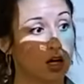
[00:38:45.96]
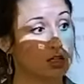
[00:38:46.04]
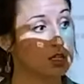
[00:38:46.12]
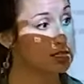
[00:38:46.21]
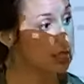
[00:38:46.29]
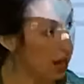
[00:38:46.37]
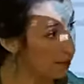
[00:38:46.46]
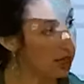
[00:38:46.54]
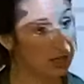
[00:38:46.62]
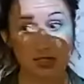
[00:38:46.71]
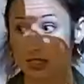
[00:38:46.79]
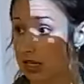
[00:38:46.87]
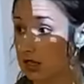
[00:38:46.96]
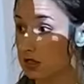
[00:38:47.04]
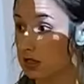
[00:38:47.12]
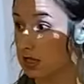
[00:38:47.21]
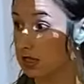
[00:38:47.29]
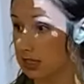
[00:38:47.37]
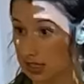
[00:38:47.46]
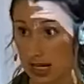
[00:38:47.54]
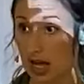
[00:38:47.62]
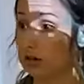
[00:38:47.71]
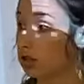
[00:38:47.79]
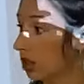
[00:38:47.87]
Does that make sense? Does it
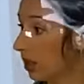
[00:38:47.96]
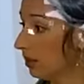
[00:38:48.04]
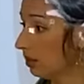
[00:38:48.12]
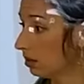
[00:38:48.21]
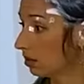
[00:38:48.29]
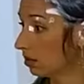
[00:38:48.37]
sound good?